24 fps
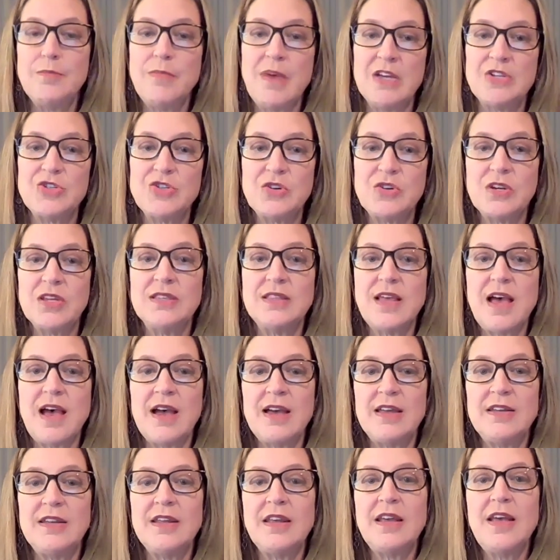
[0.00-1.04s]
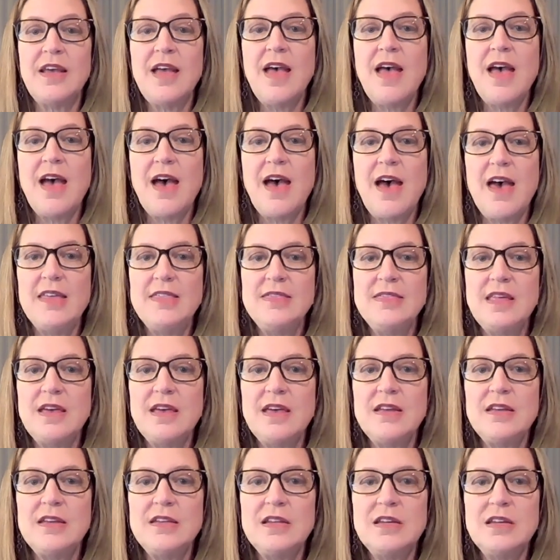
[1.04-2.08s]
measuring that. And
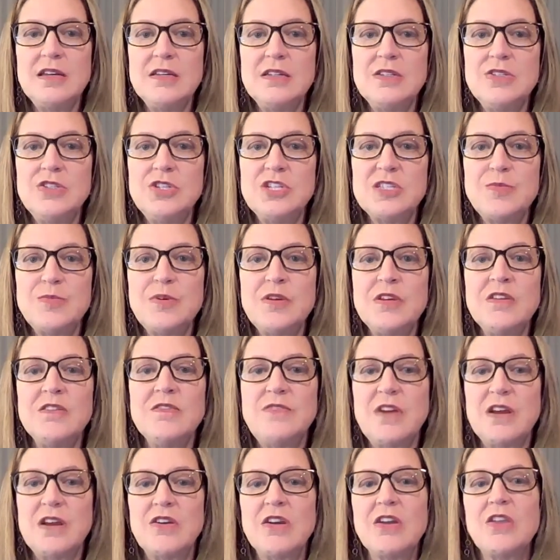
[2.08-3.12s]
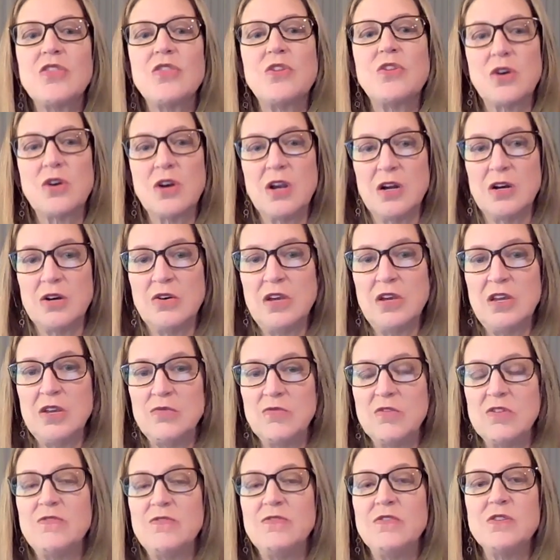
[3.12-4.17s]
then just being very thorough in
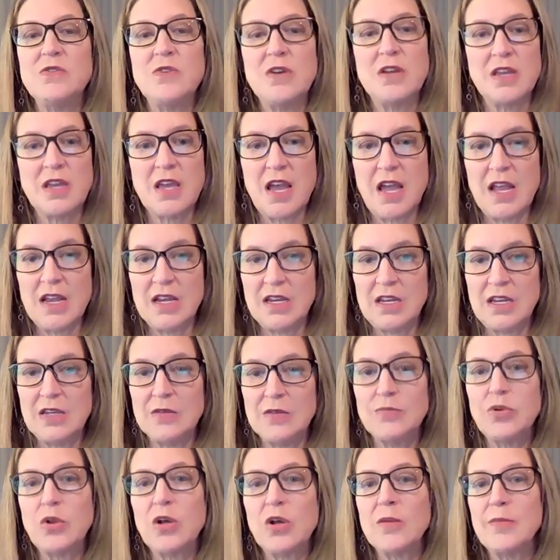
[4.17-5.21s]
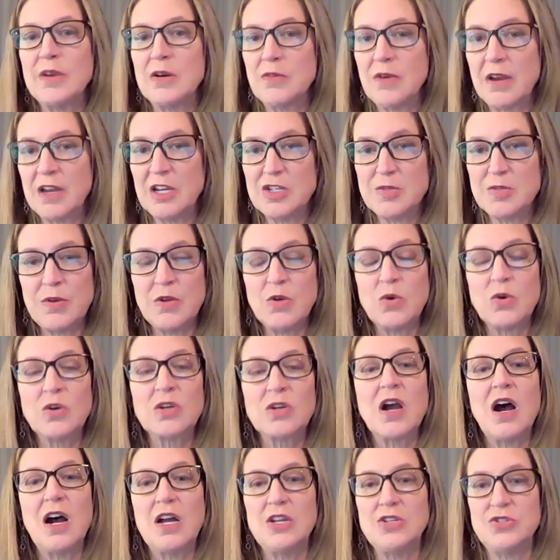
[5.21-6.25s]
reviewing any employment arrangement or
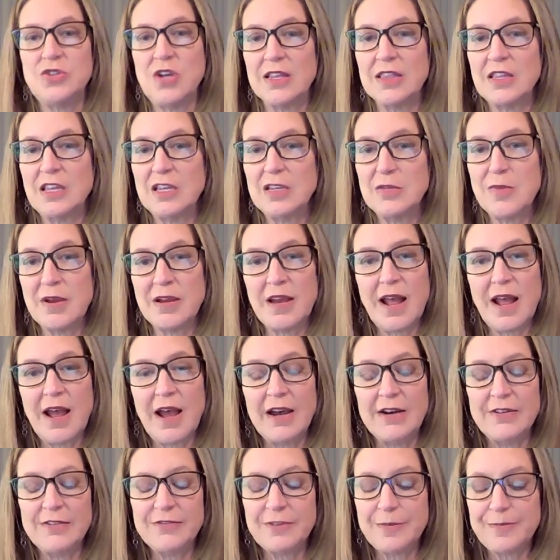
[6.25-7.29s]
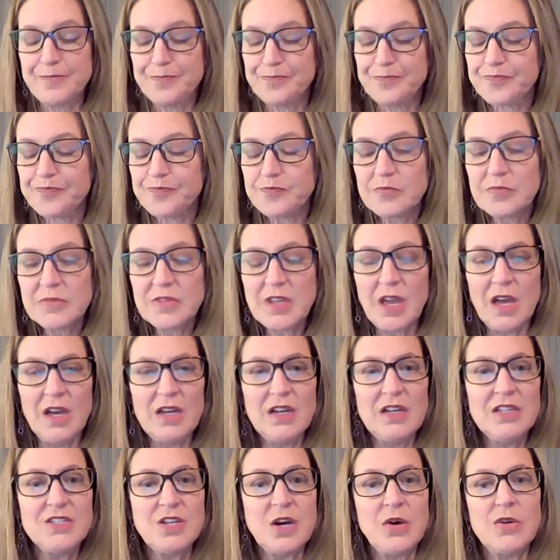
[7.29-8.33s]
contract that you might have.
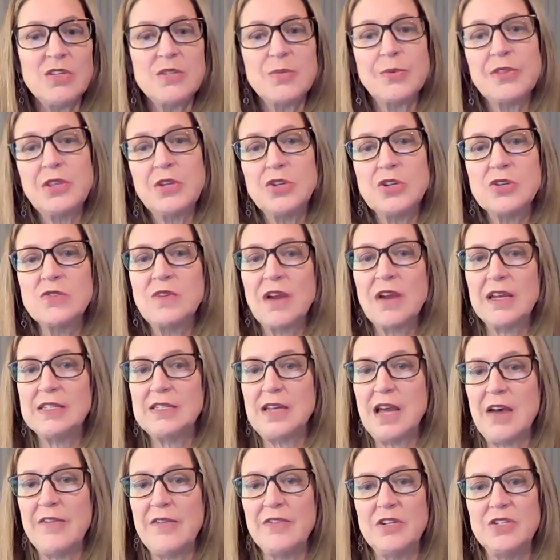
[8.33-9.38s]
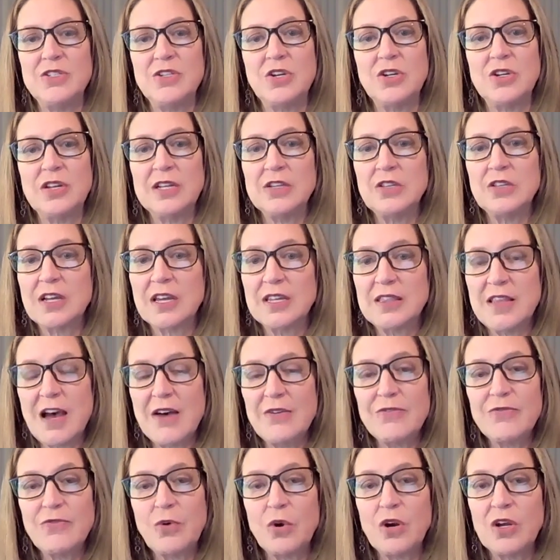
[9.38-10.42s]
It's always within your right to have an attorney look at
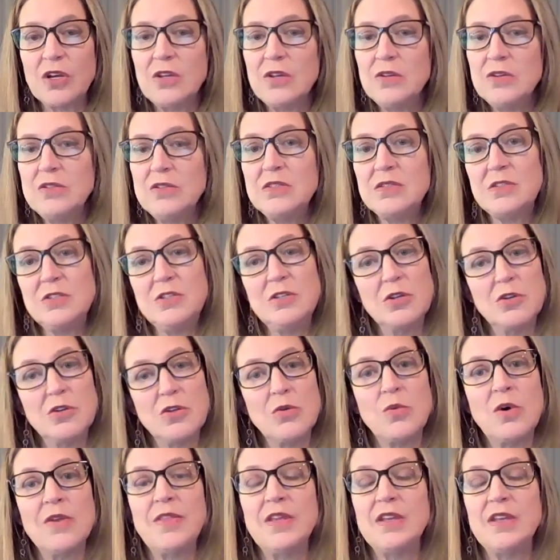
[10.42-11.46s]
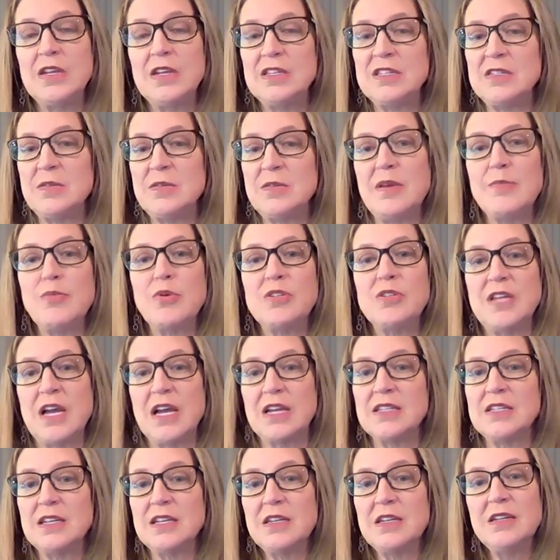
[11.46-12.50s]
that for you. You're the one that needs to be
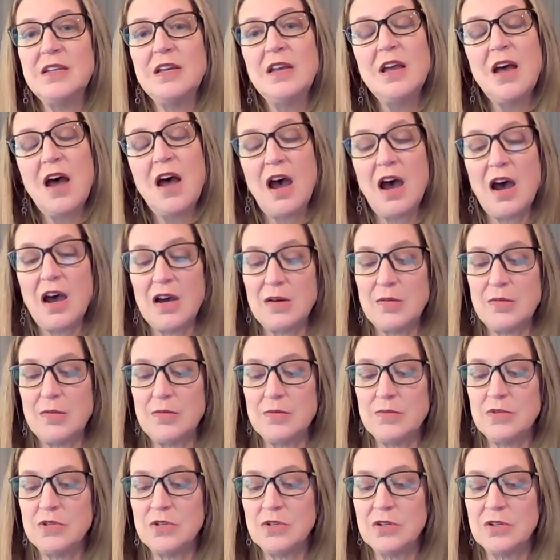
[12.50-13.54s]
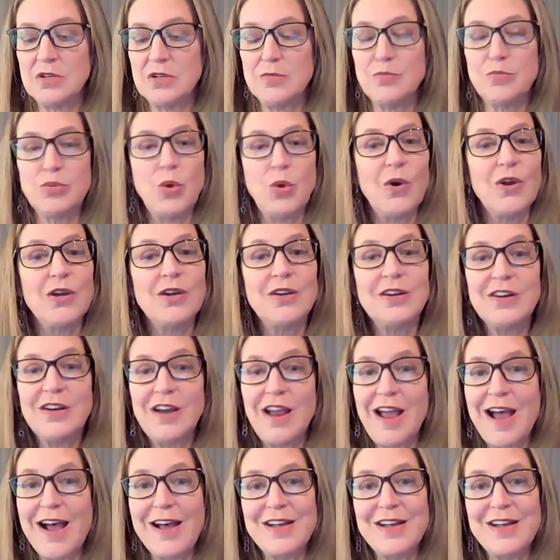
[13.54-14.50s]
protected. Your employer